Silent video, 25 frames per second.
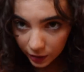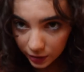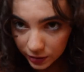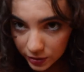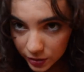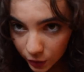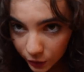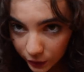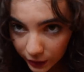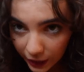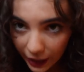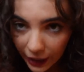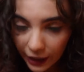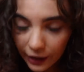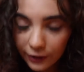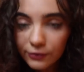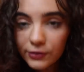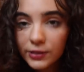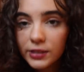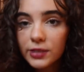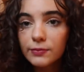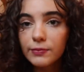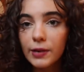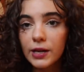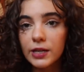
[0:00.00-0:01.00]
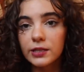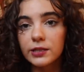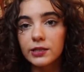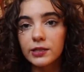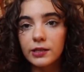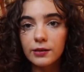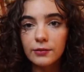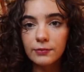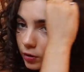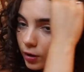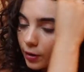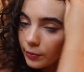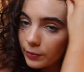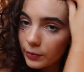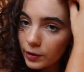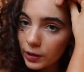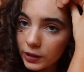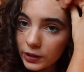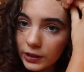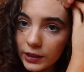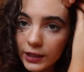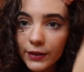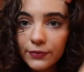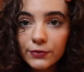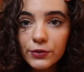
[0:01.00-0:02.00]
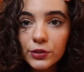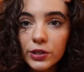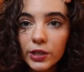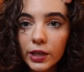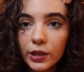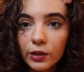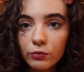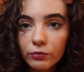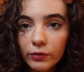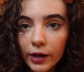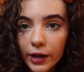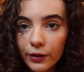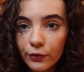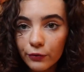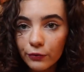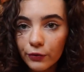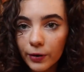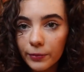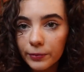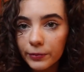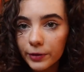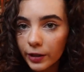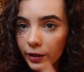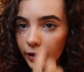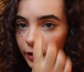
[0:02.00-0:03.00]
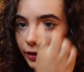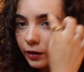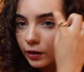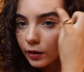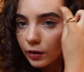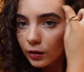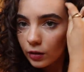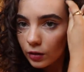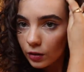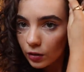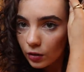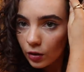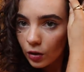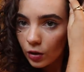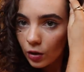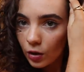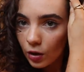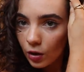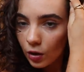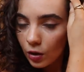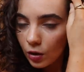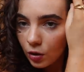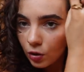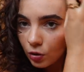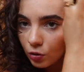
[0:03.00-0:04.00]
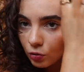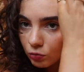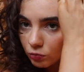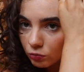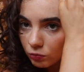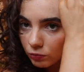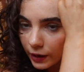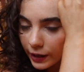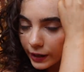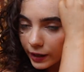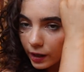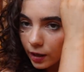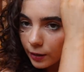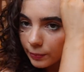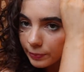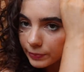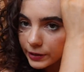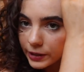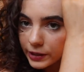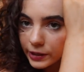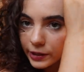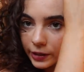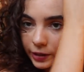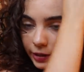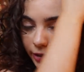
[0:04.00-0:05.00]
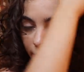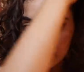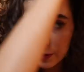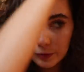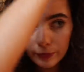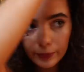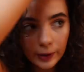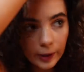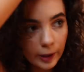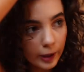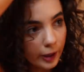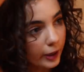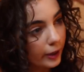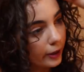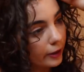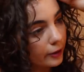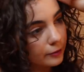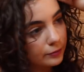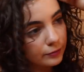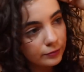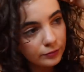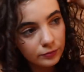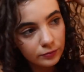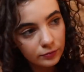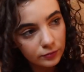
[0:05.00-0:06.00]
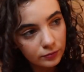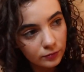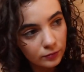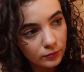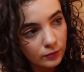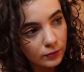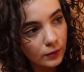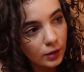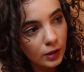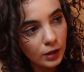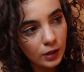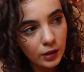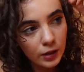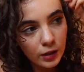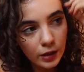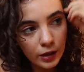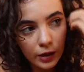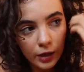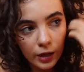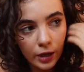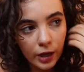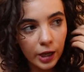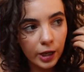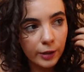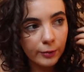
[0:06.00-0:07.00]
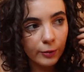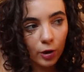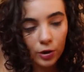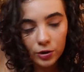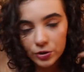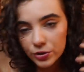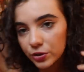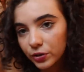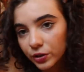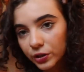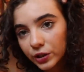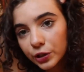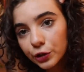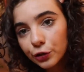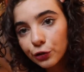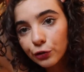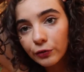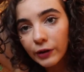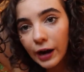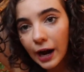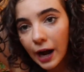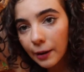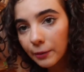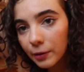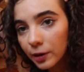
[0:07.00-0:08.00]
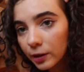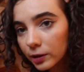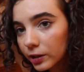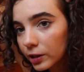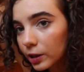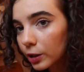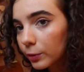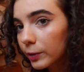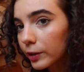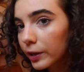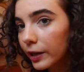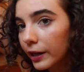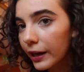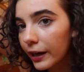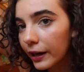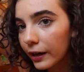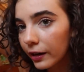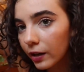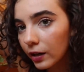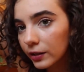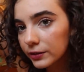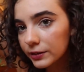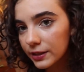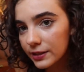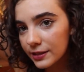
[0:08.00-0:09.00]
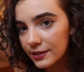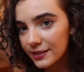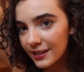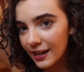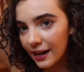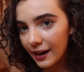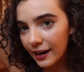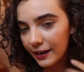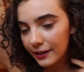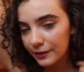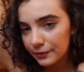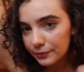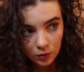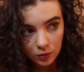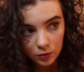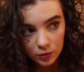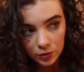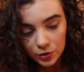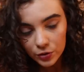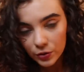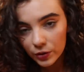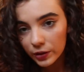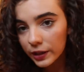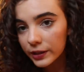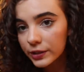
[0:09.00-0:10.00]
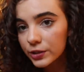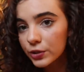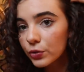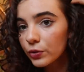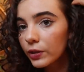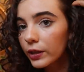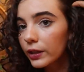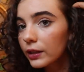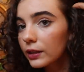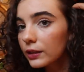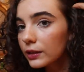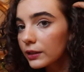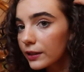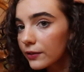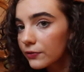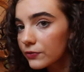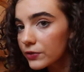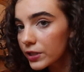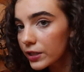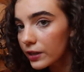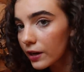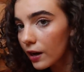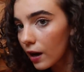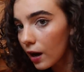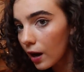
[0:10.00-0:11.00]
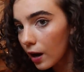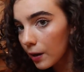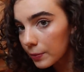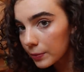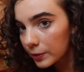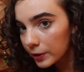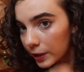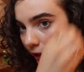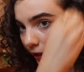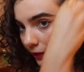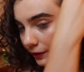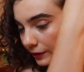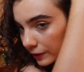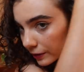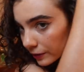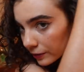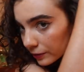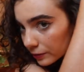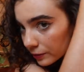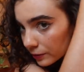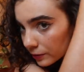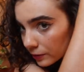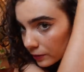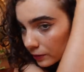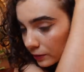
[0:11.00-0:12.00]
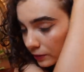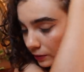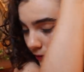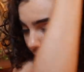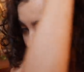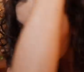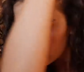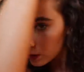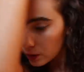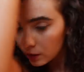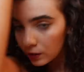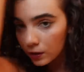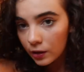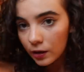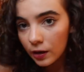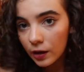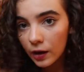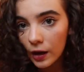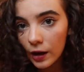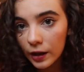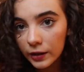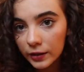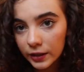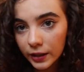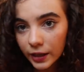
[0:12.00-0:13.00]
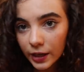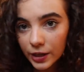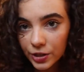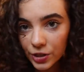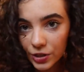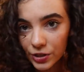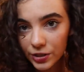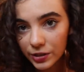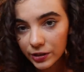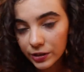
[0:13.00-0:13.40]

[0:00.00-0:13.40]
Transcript: It's okay if it's messy. I'm gonna lift like right from the right up here of my hair, and I'm also gonna grab a little bit of hair on the side. So I like to like lift it up kinda, and then I just